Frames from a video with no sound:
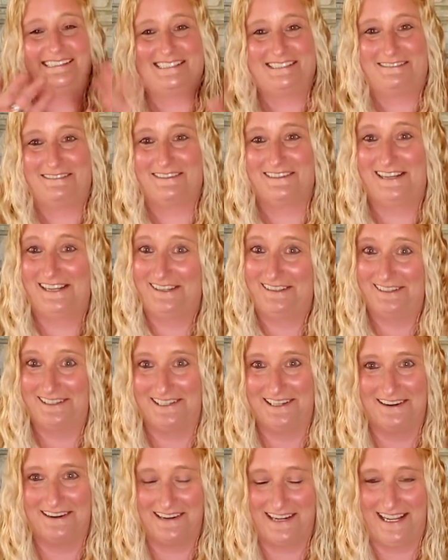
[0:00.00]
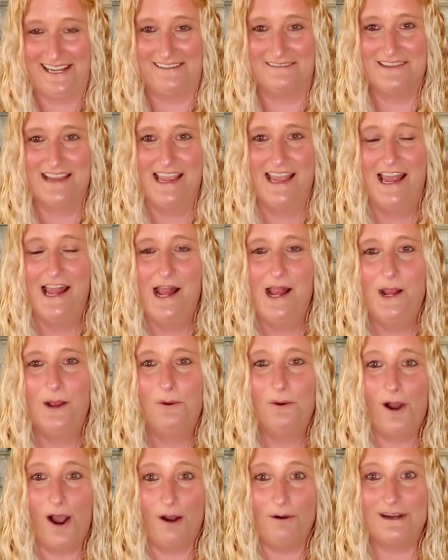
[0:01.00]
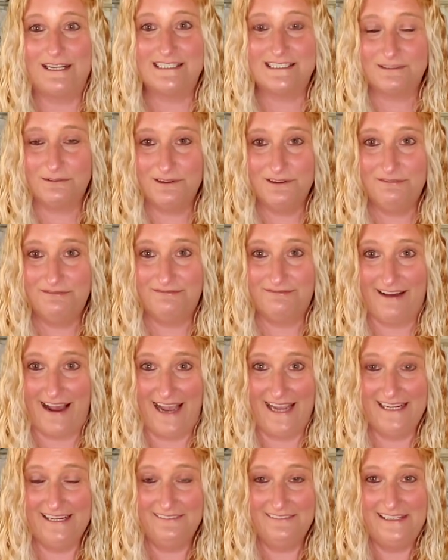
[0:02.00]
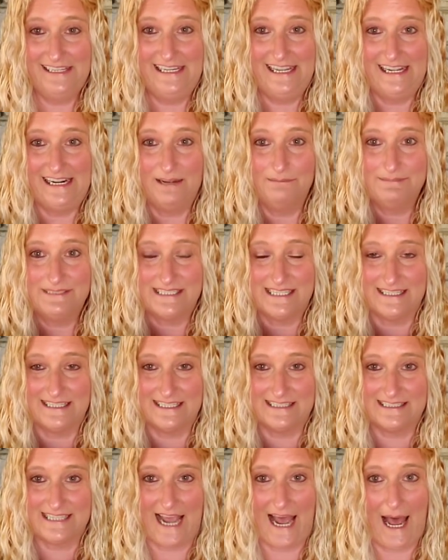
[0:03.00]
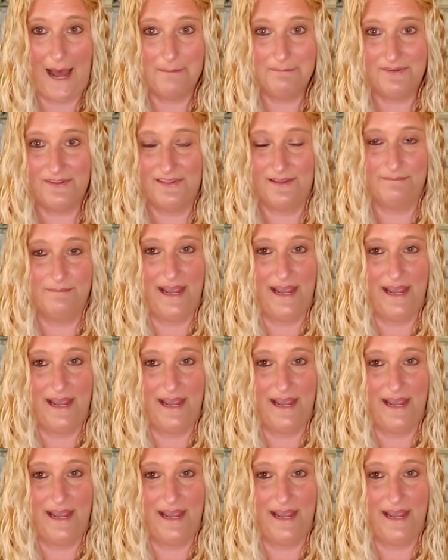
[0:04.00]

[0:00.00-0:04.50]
So we're like, good, okay. All right, so we finally get up to the top of the